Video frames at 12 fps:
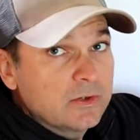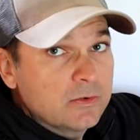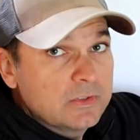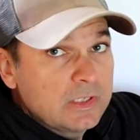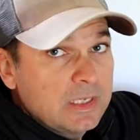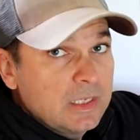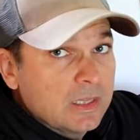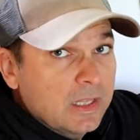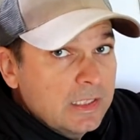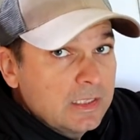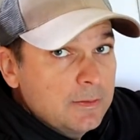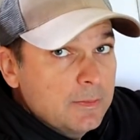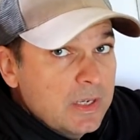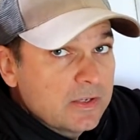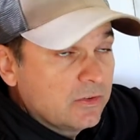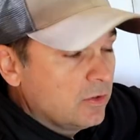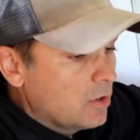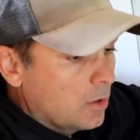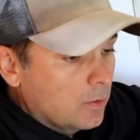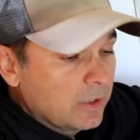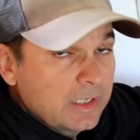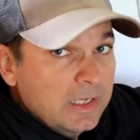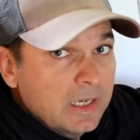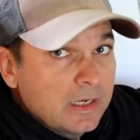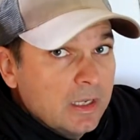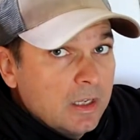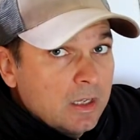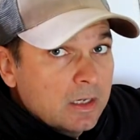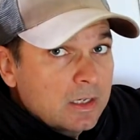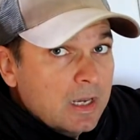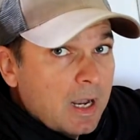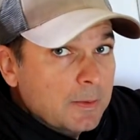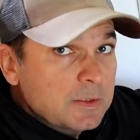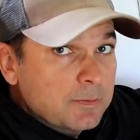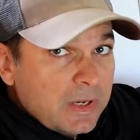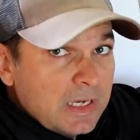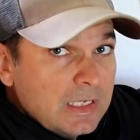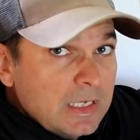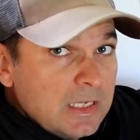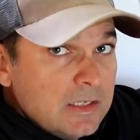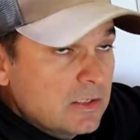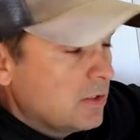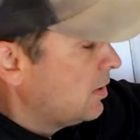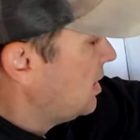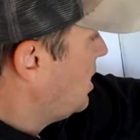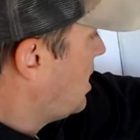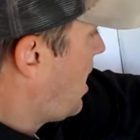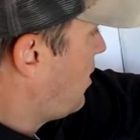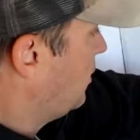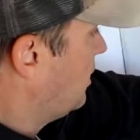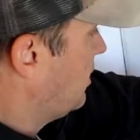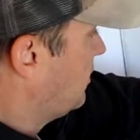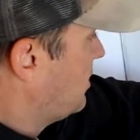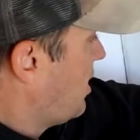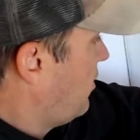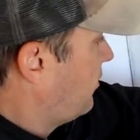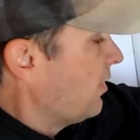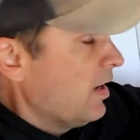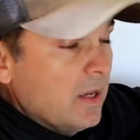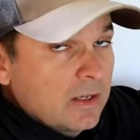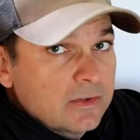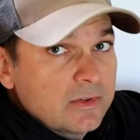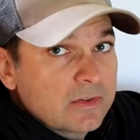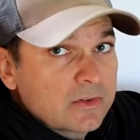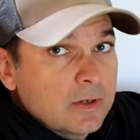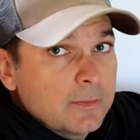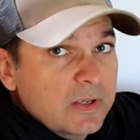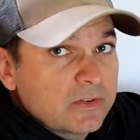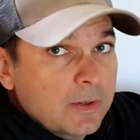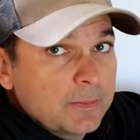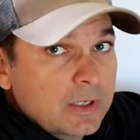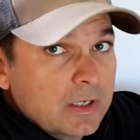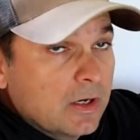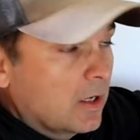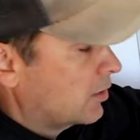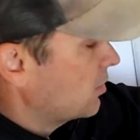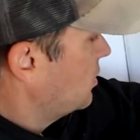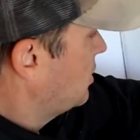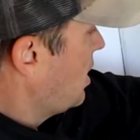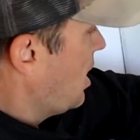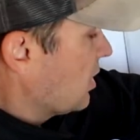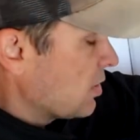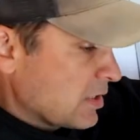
Here's the key, lightly mist. You don't want to get gobs of paint into the outlet itself, because that's going to mess up the conductors.